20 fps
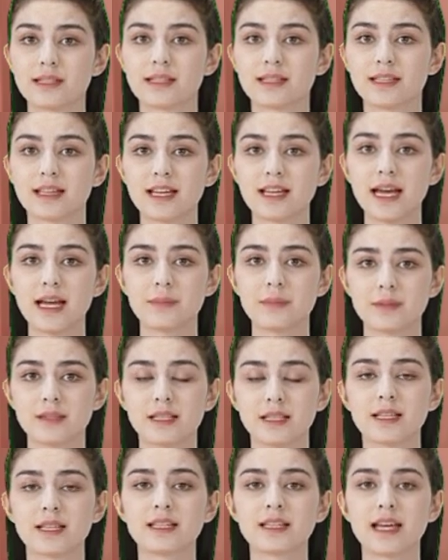until the
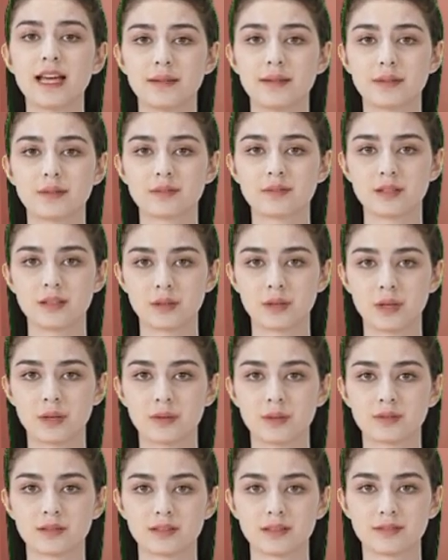placenta has
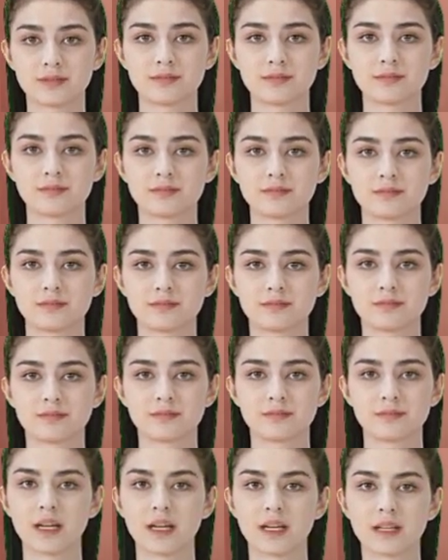developed, at which point it
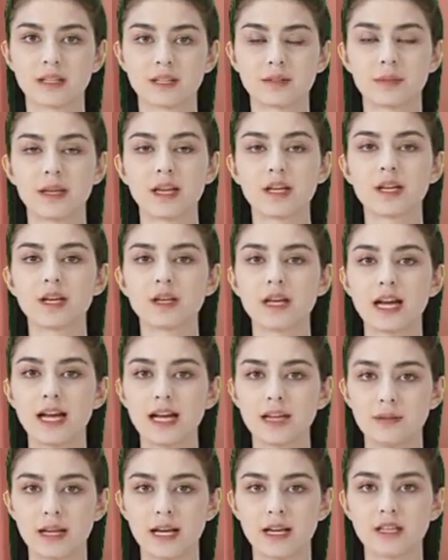starts secreting
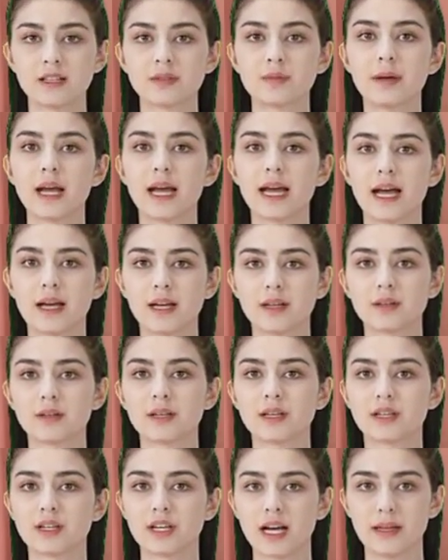progesterone and
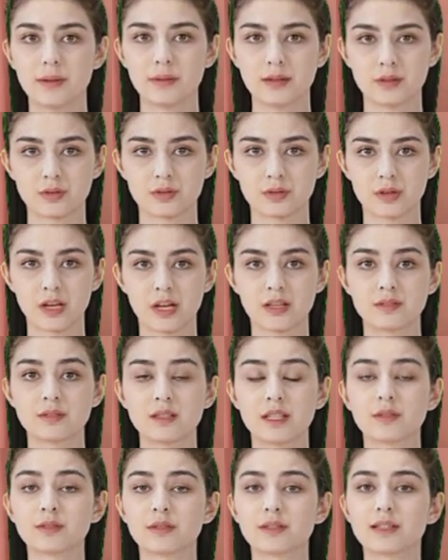continues to do so
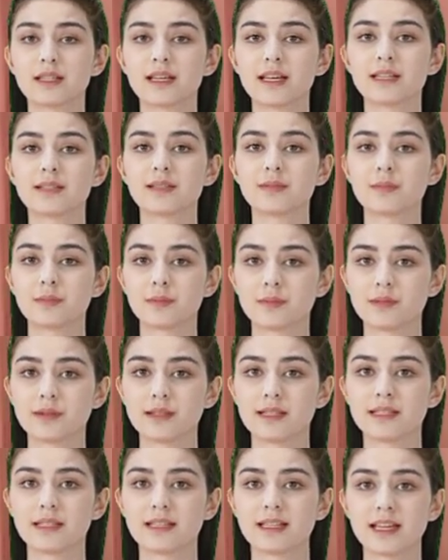throughout the pregnancy.
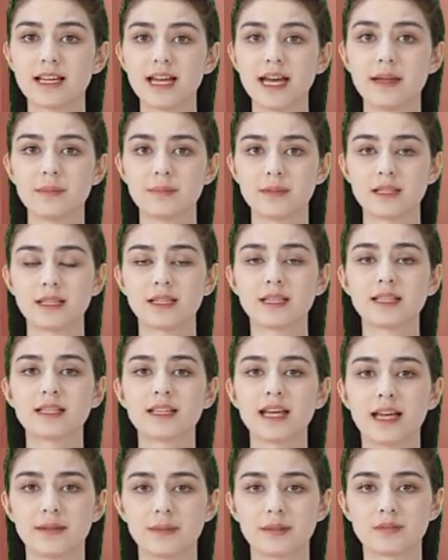Where
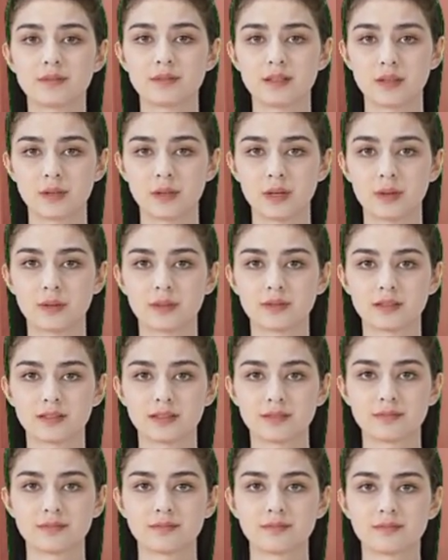hormones involved in the
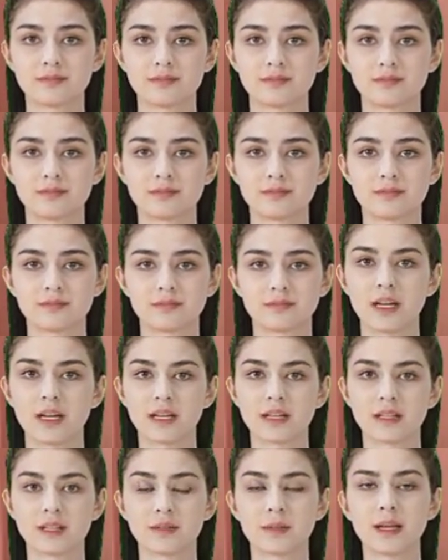menstrual cycle are
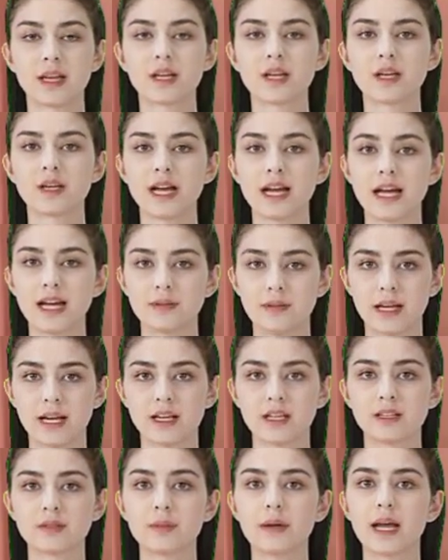made an act.
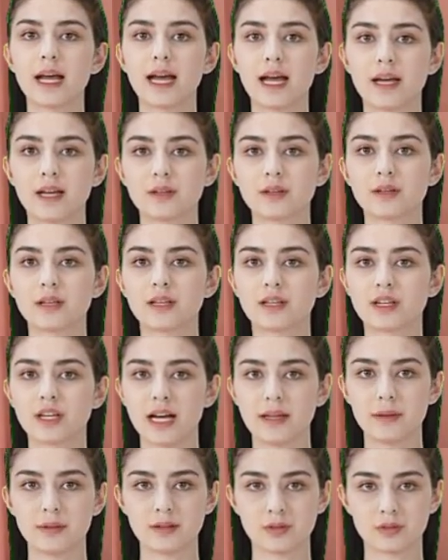STIs and
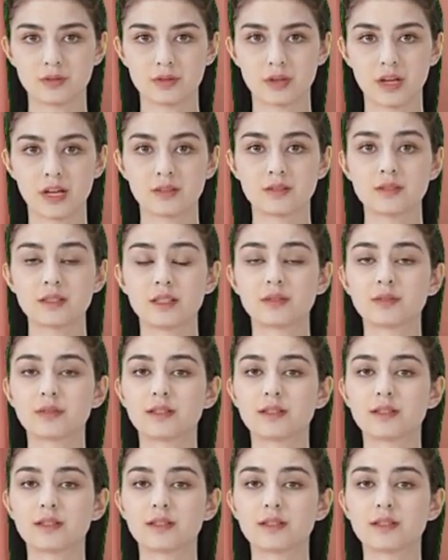HIV/AIDS.